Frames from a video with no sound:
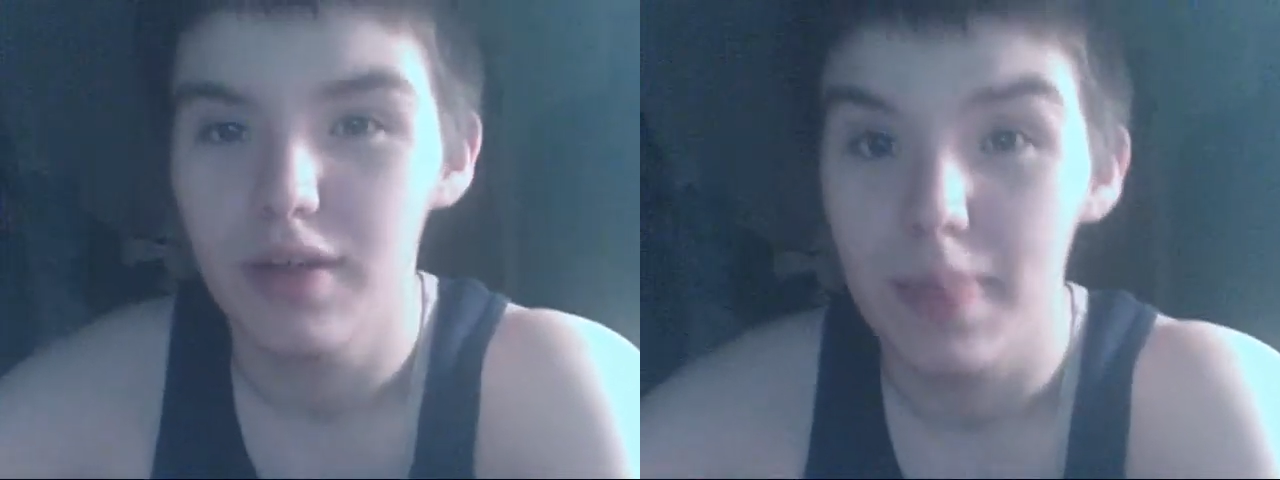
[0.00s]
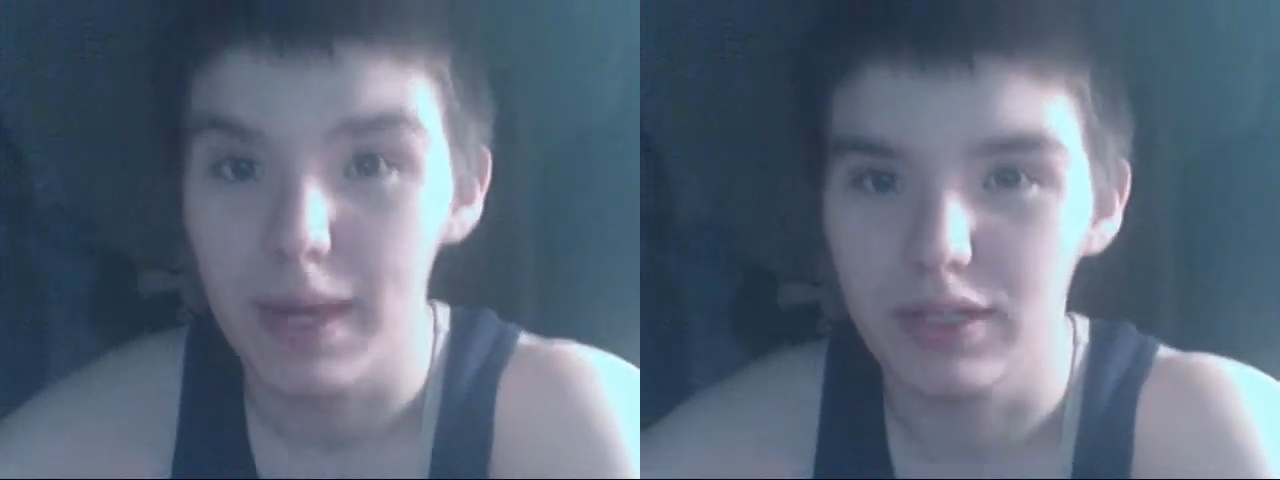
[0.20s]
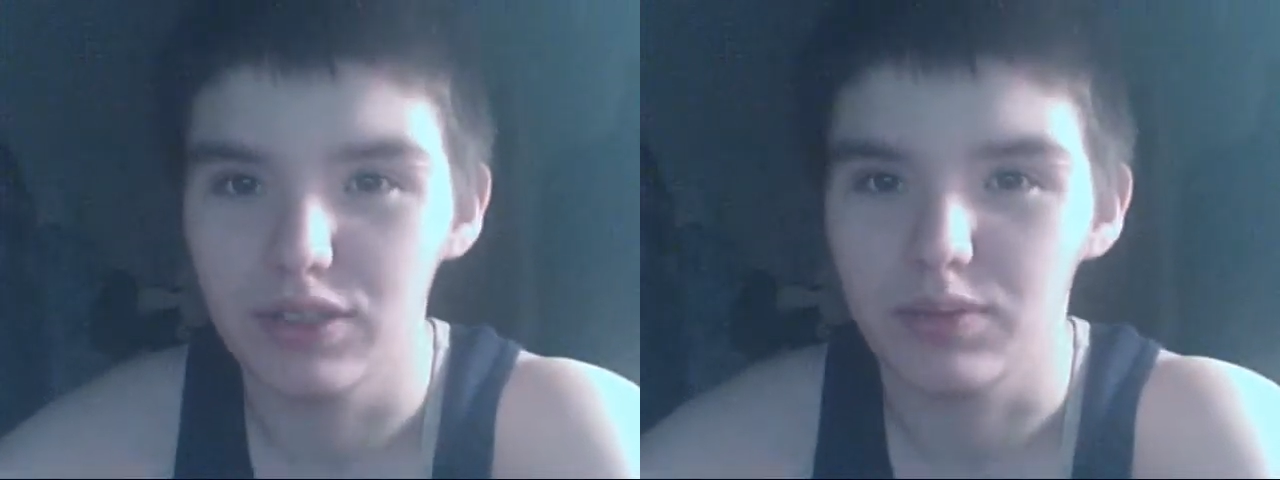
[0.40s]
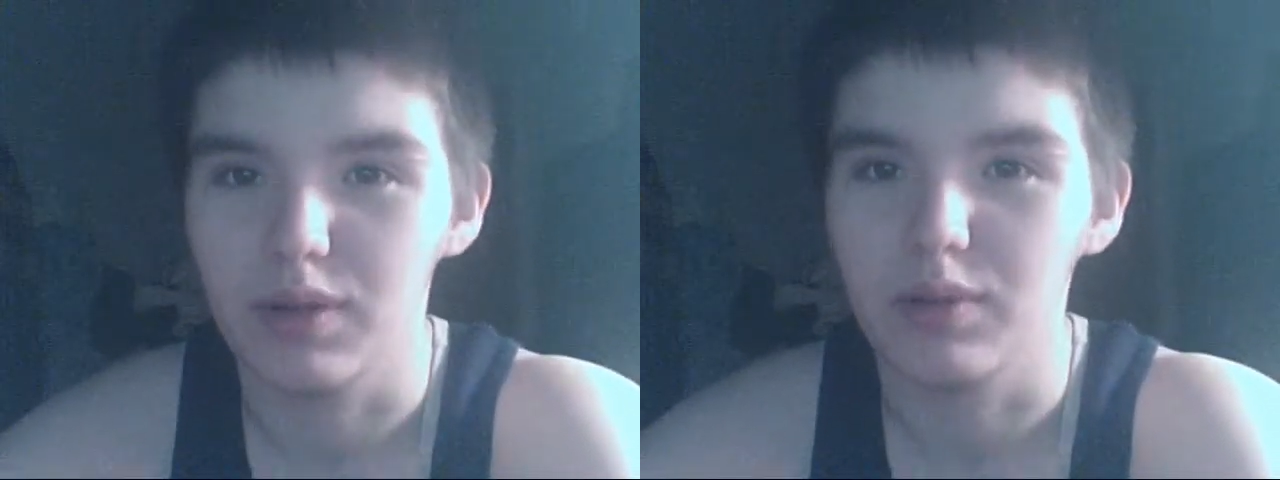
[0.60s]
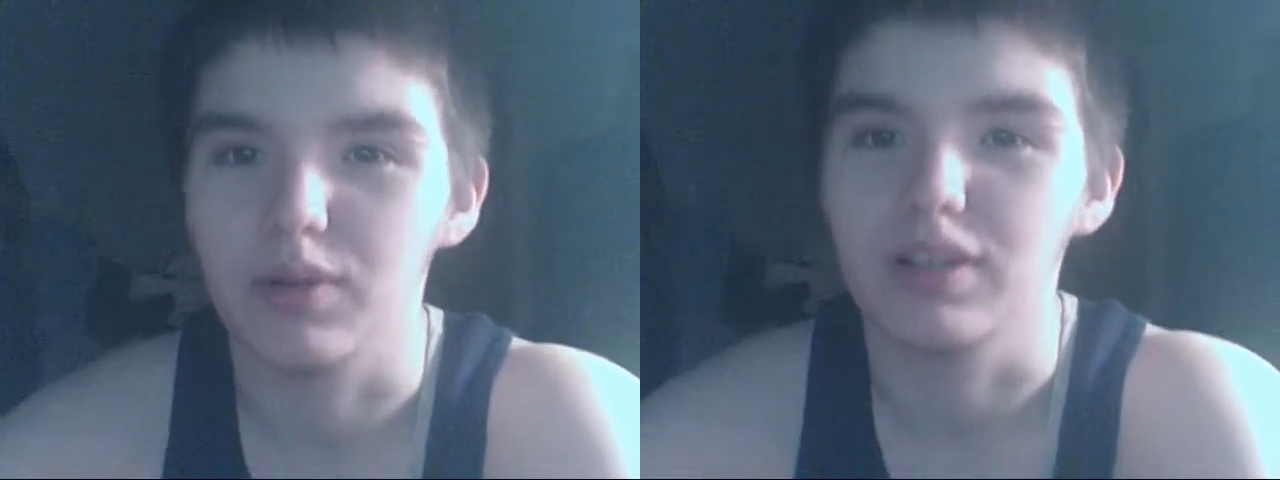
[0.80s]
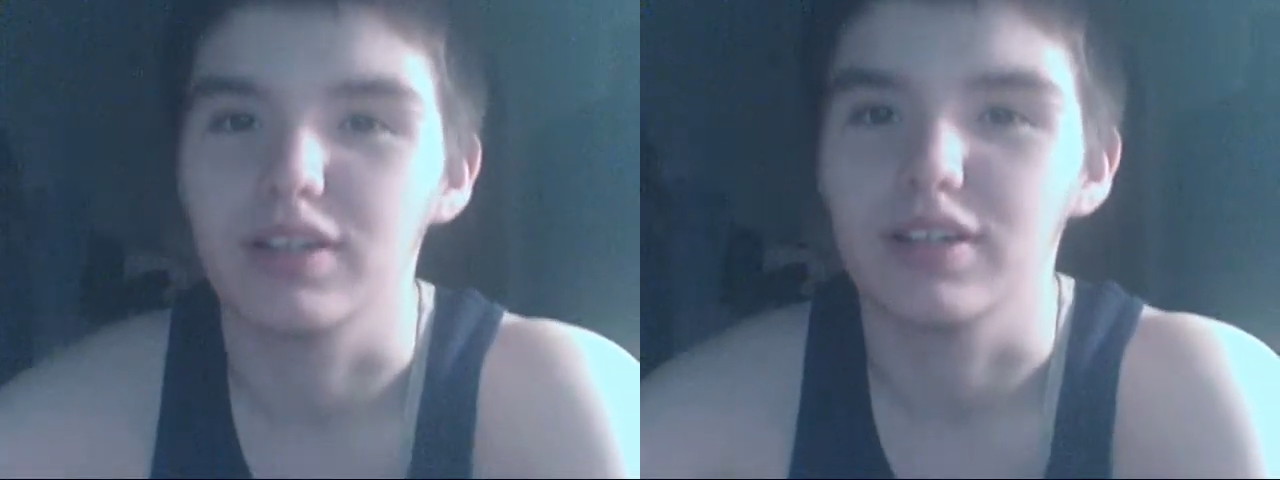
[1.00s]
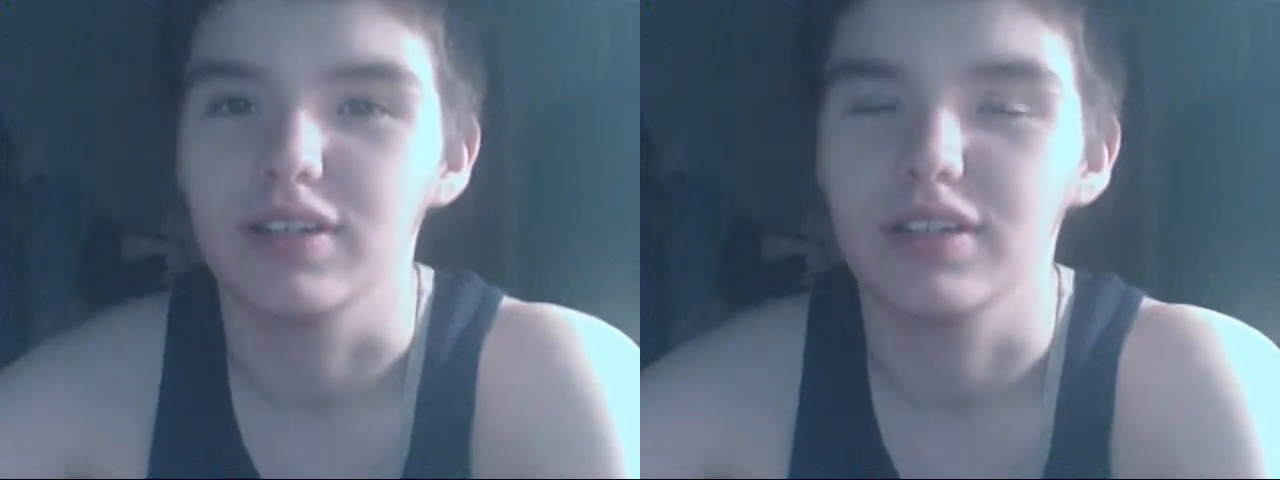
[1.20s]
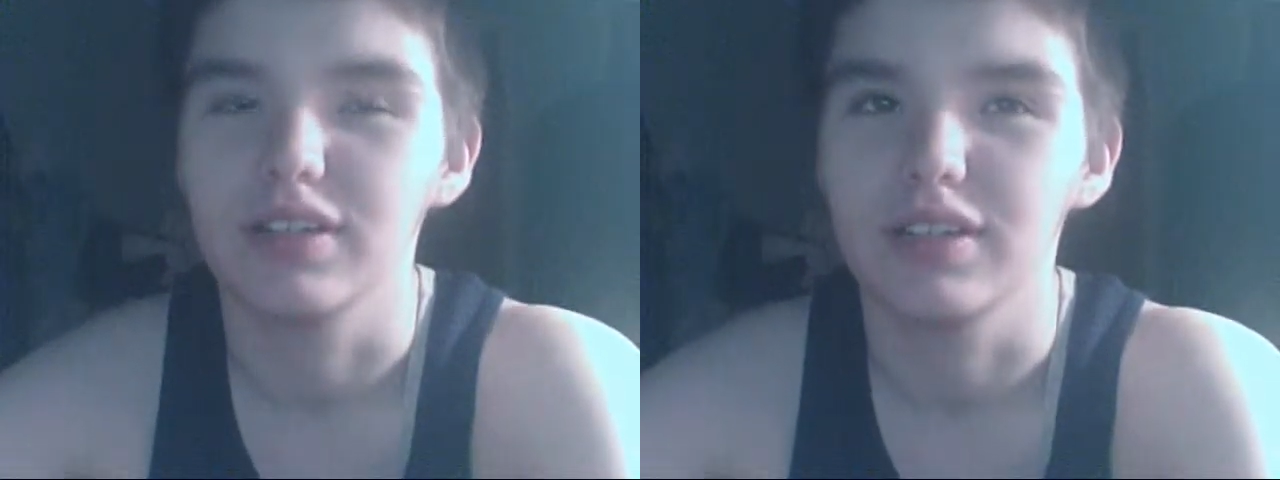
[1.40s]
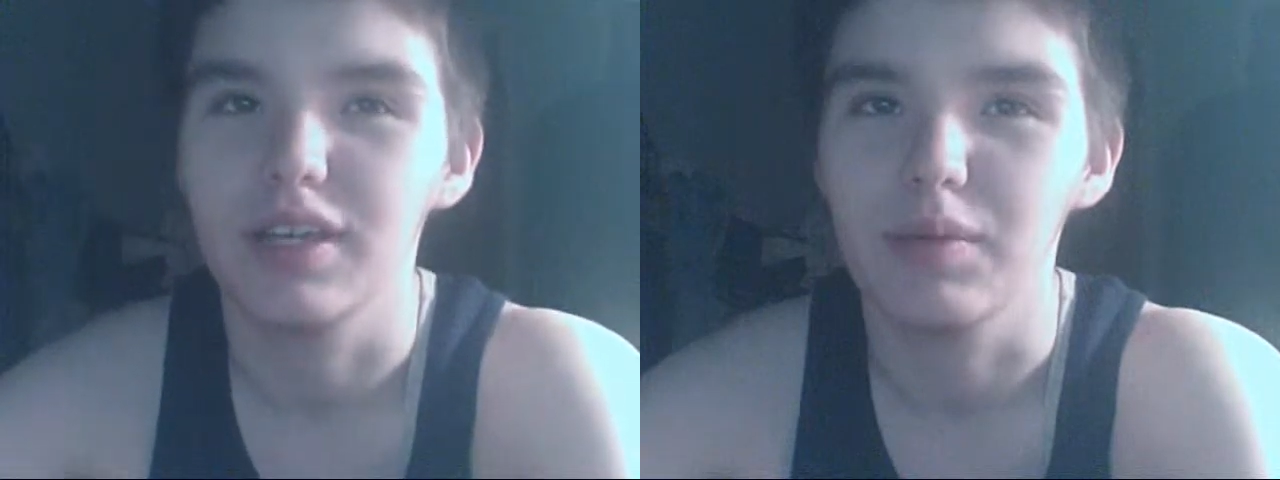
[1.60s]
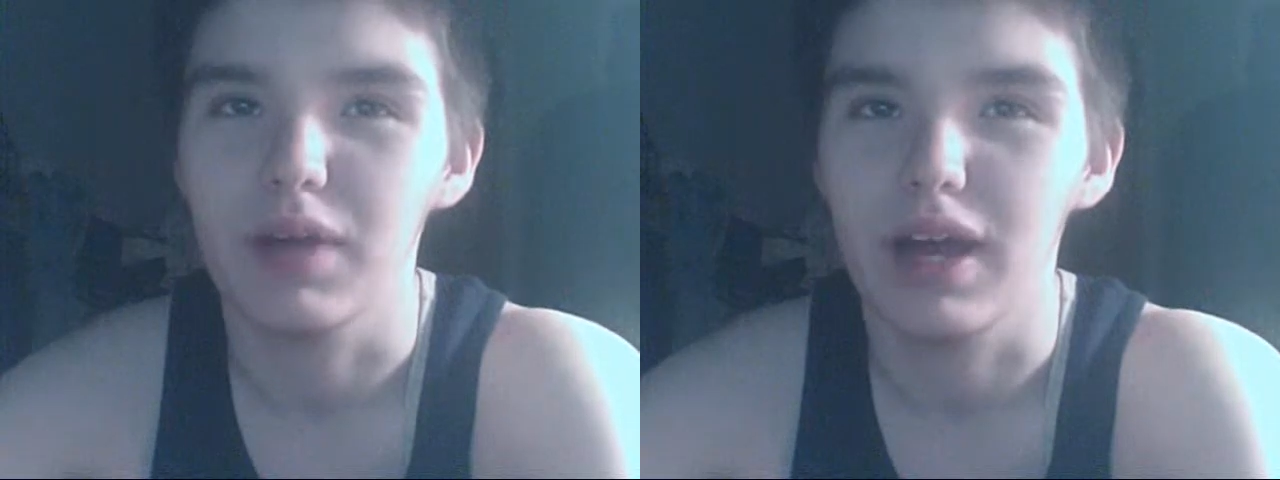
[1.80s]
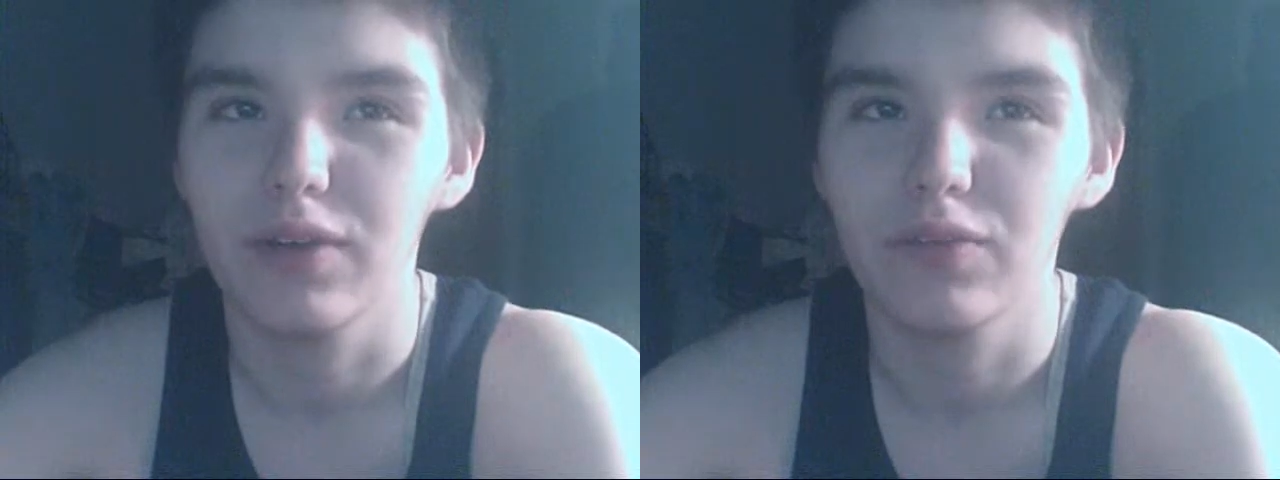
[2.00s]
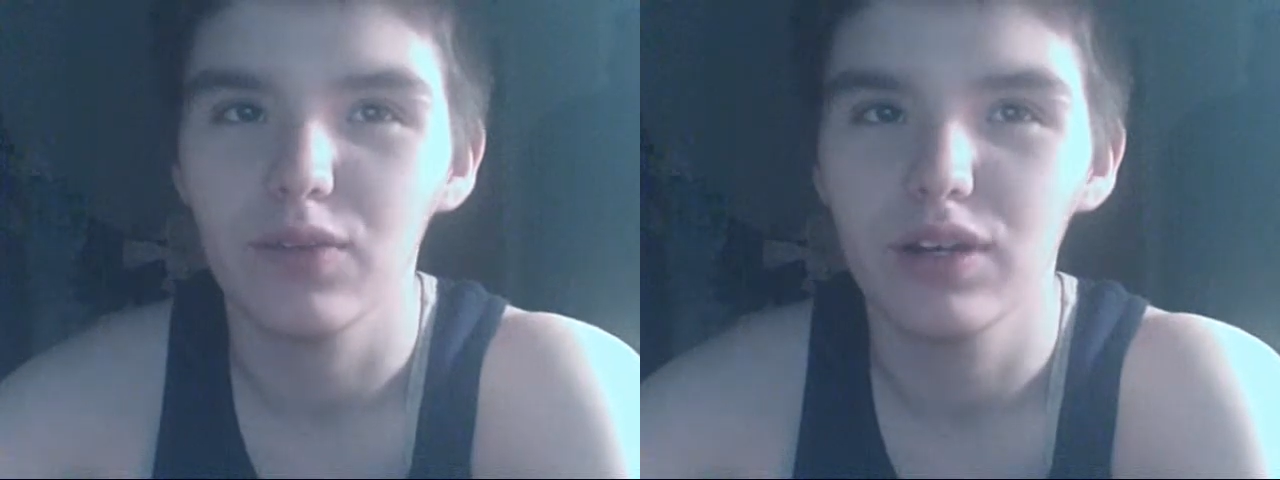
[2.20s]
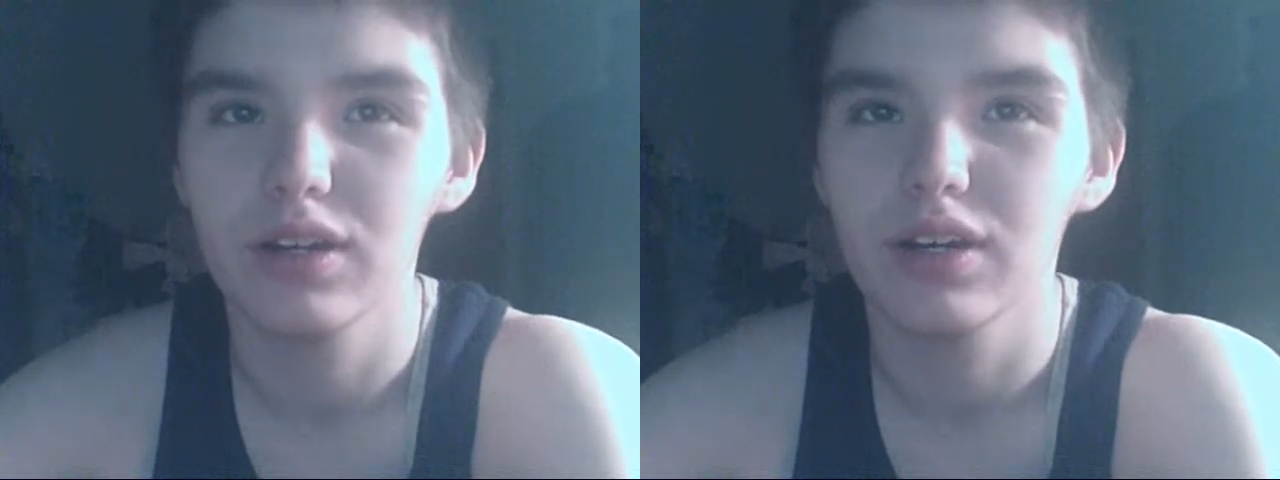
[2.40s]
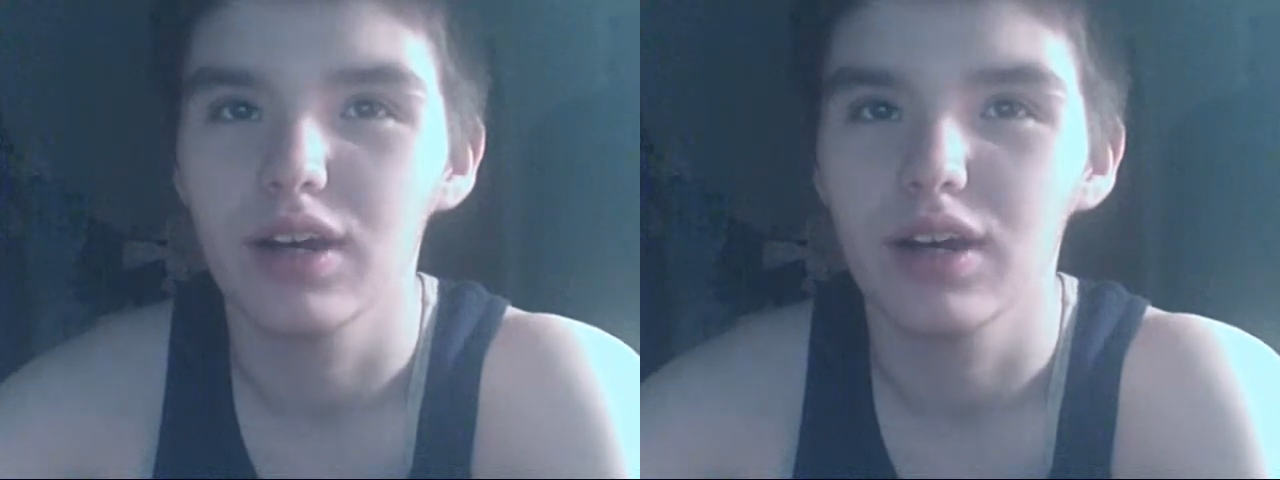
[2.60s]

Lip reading: things you might want to keep an eye out for,